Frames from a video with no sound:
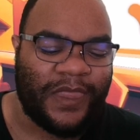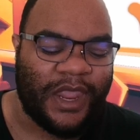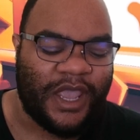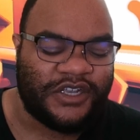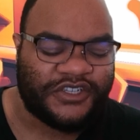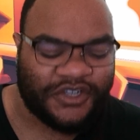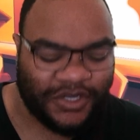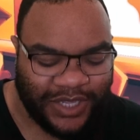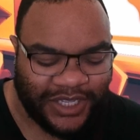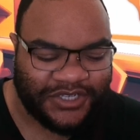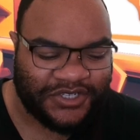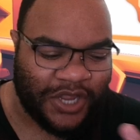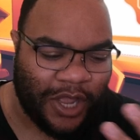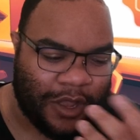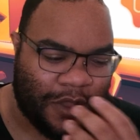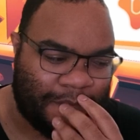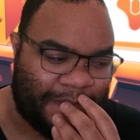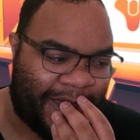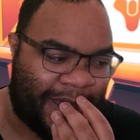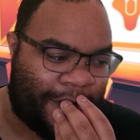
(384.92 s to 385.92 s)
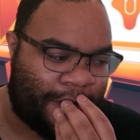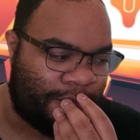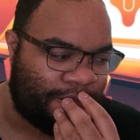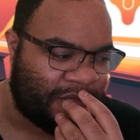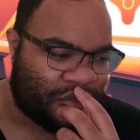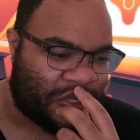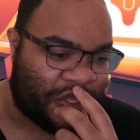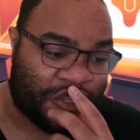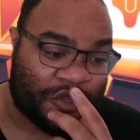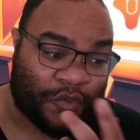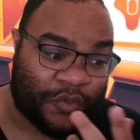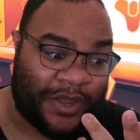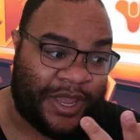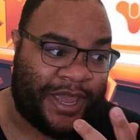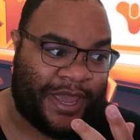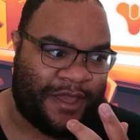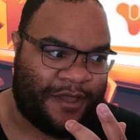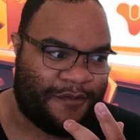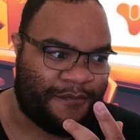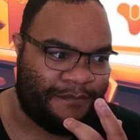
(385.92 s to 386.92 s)
So let's talk about the
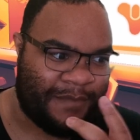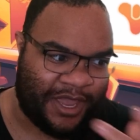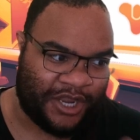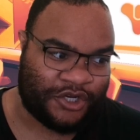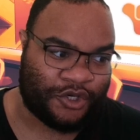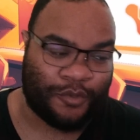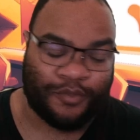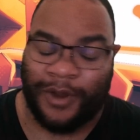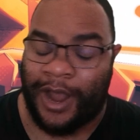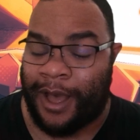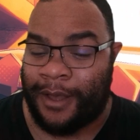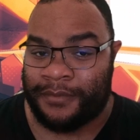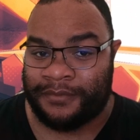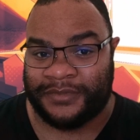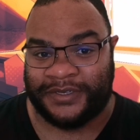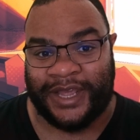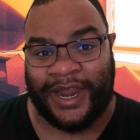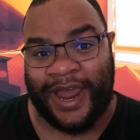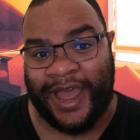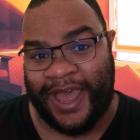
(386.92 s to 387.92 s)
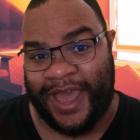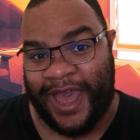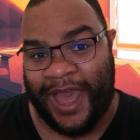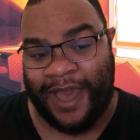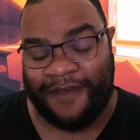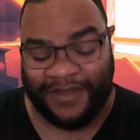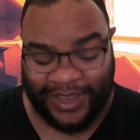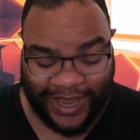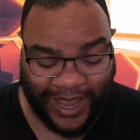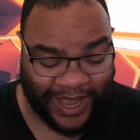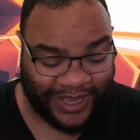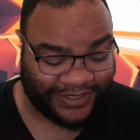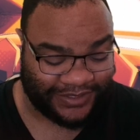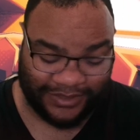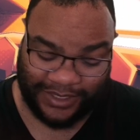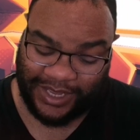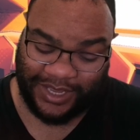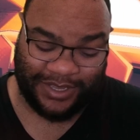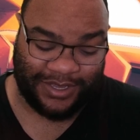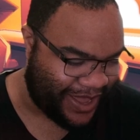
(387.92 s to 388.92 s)
three major problems that I have. And guys,
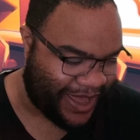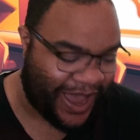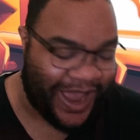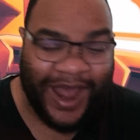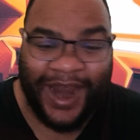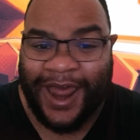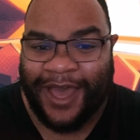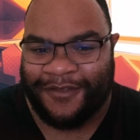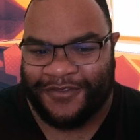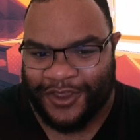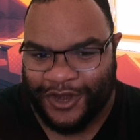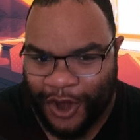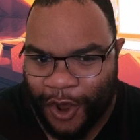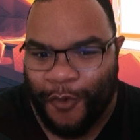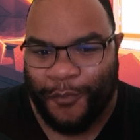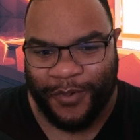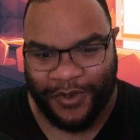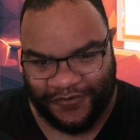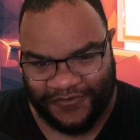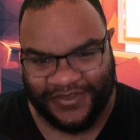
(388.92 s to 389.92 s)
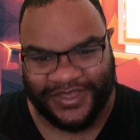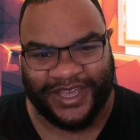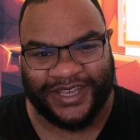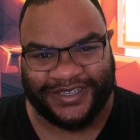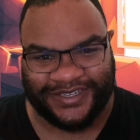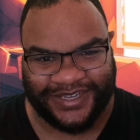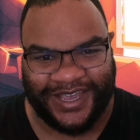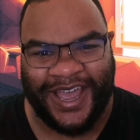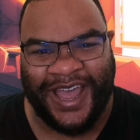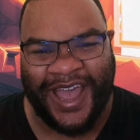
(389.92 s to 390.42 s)
like, I got out the notebook for this,